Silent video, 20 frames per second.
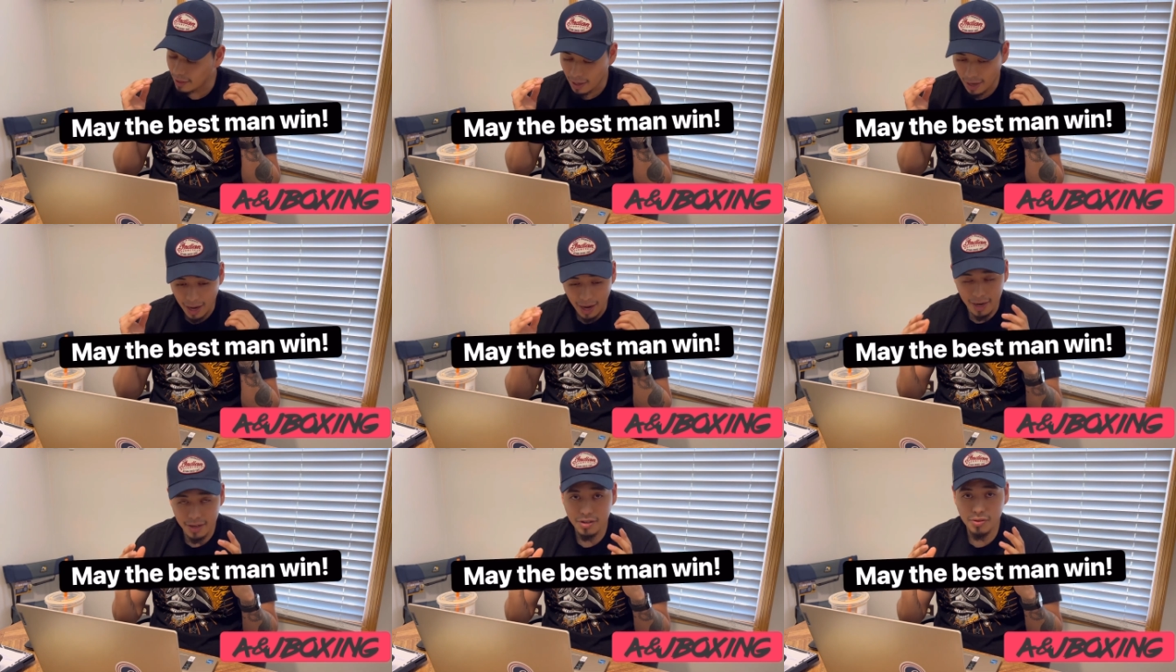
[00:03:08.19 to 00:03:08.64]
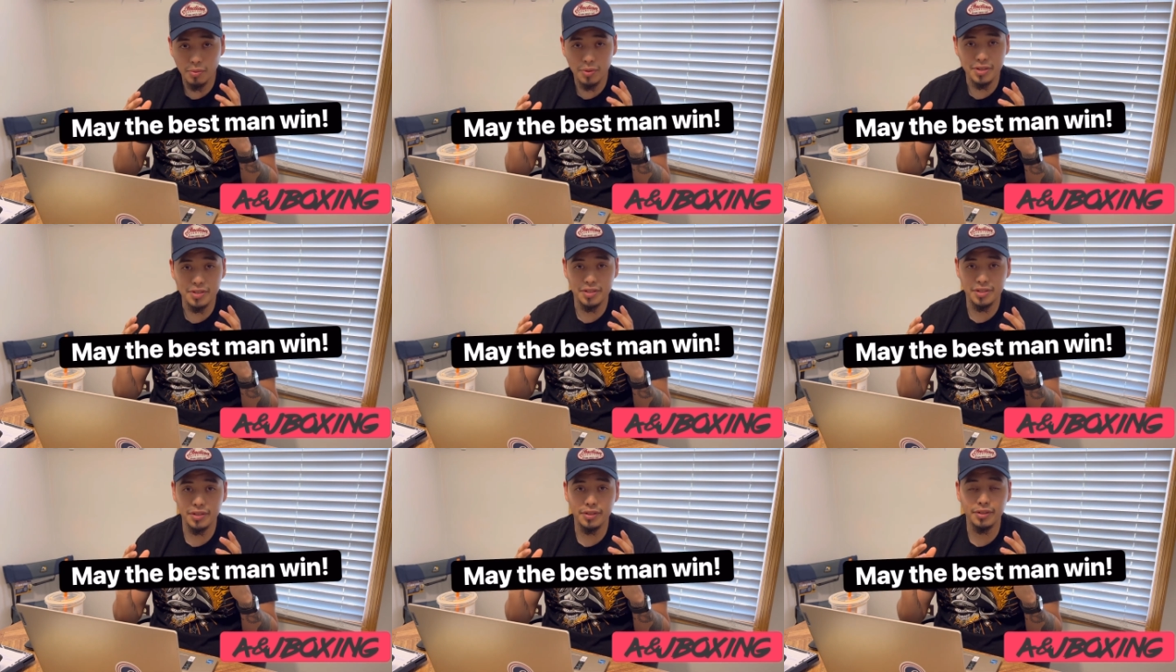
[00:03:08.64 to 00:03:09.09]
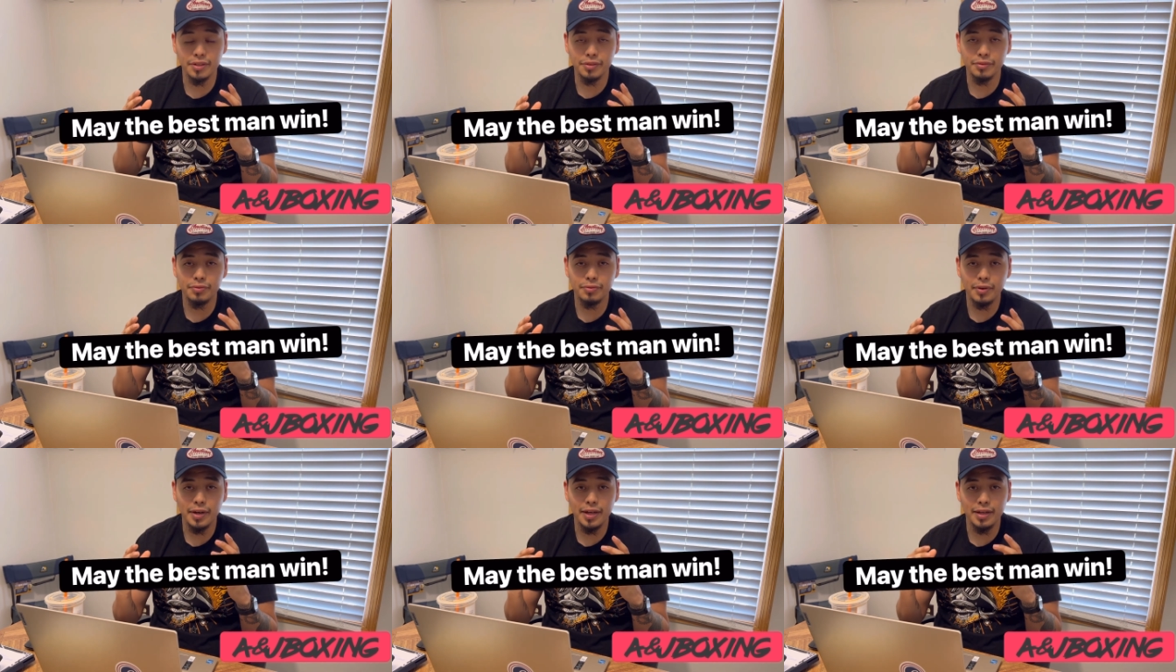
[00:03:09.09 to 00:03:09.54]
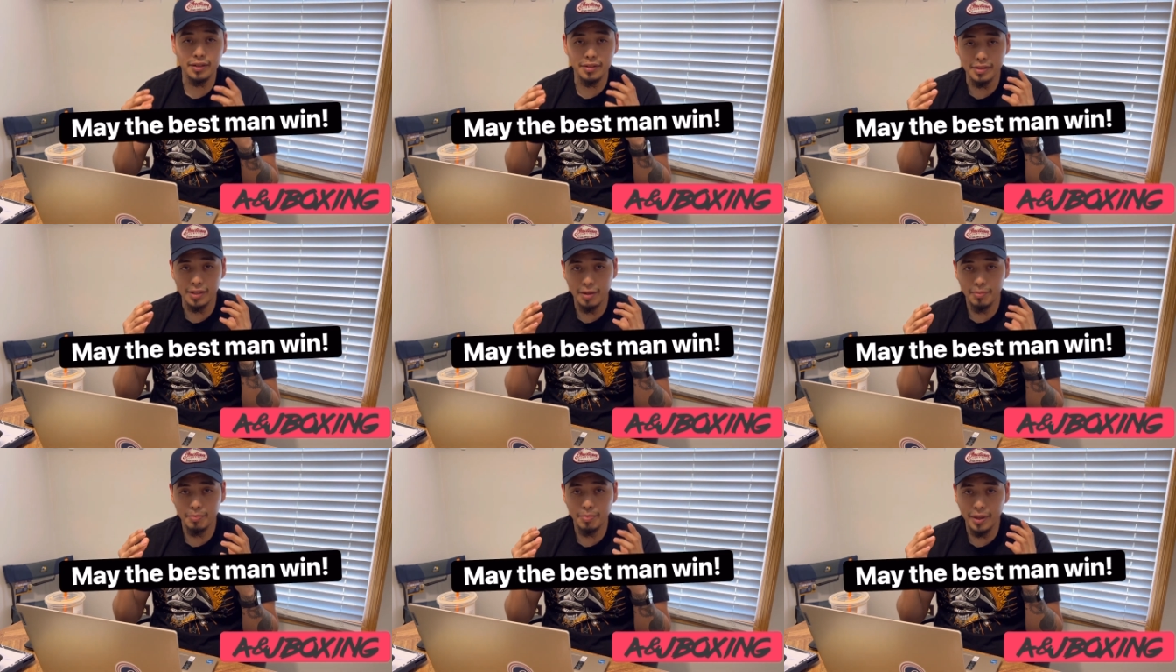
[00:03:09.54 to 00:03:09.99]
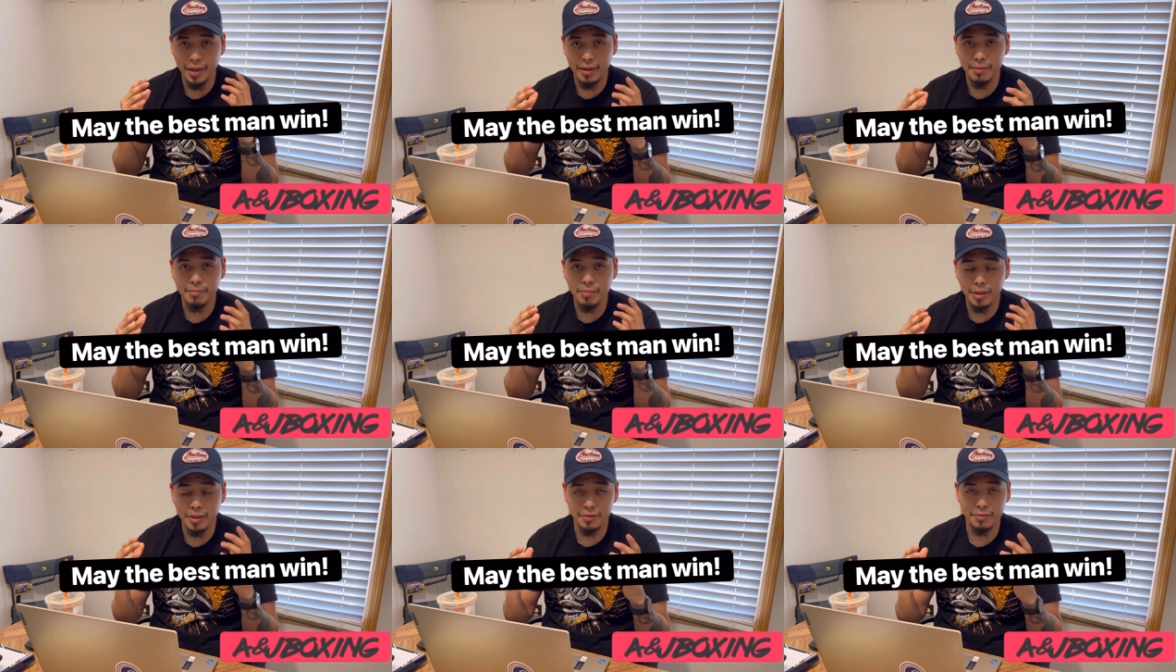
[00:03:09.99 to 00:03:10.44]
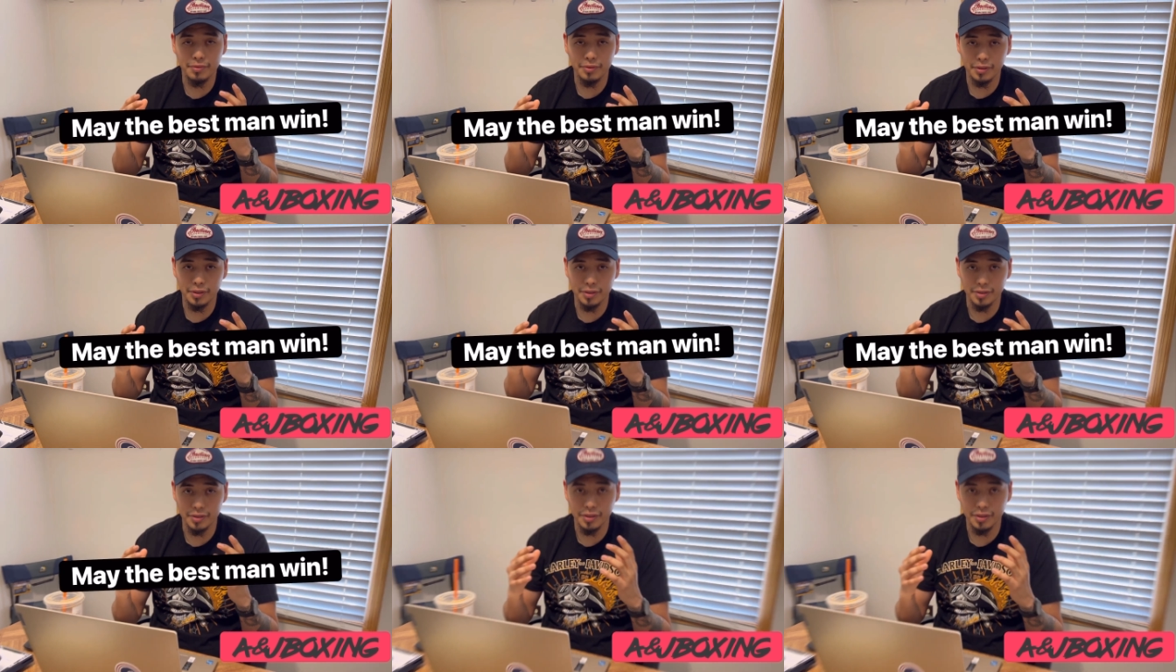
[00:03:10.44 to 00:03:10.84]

I just want to see a good fight because I'm paying money for this.